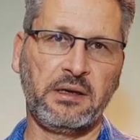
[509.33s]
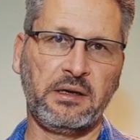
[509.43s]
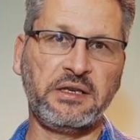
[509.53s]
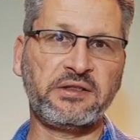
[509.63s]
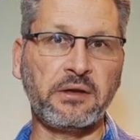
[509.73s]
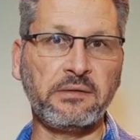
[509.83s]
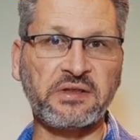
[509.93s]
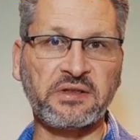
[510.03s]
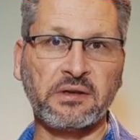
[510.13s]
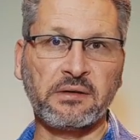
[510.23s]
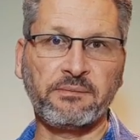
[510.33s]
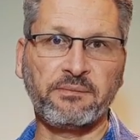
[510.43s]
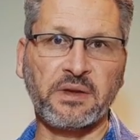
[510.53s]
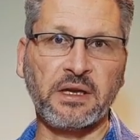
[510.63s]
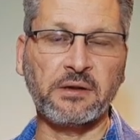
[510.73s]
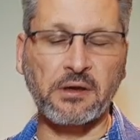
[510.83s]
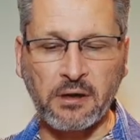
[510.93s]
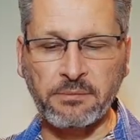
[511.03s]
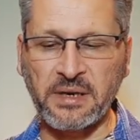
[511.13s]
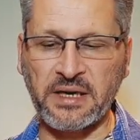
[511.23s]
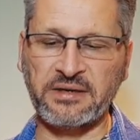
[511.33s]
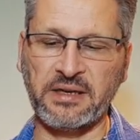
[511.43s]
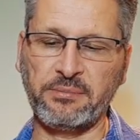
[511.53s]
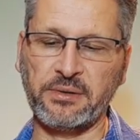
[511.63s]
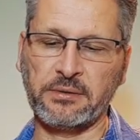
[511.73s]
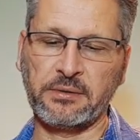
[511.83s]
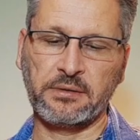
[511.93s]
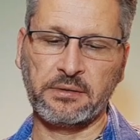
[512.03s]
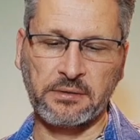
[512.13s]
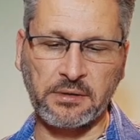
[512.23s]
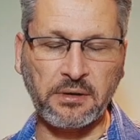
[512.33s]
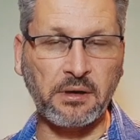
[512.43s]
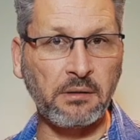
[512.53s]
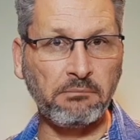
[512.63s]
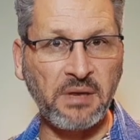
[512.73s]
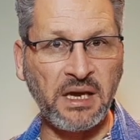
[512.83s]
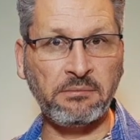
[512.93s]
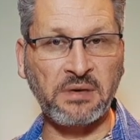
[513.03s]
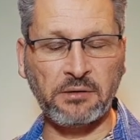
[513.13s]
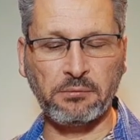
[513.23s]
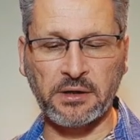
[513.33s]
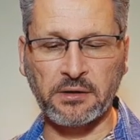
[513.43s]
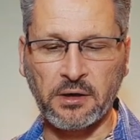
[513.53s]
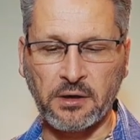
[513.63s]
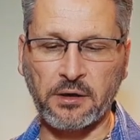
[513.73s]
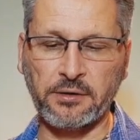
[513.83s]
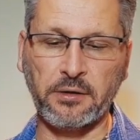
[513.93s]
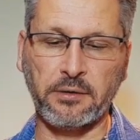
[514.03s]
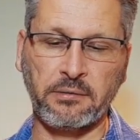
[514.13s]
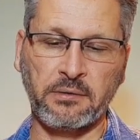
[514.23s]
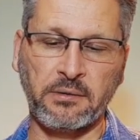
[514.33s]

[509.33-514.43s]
He serves in the God made temple, not the man made one on earth.